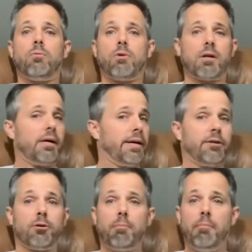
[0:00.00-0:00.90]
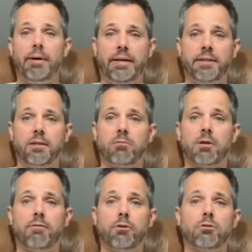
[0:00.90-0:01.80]
recliner, bed,
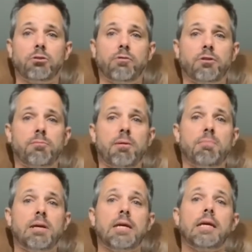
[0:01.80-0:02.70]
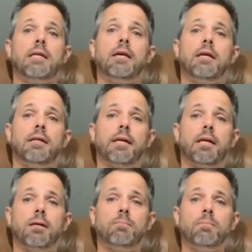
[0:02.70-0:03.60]
whatever your surface might be.
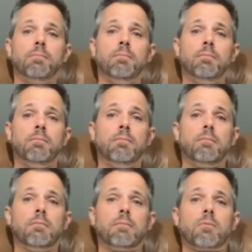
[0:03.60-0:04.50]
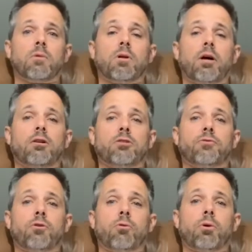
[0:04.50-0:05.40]
Inhaling, we'll arch
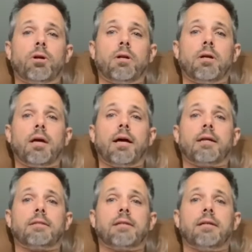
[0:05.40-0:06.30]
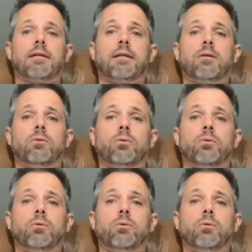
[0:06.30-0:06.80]
forward. Exhaling,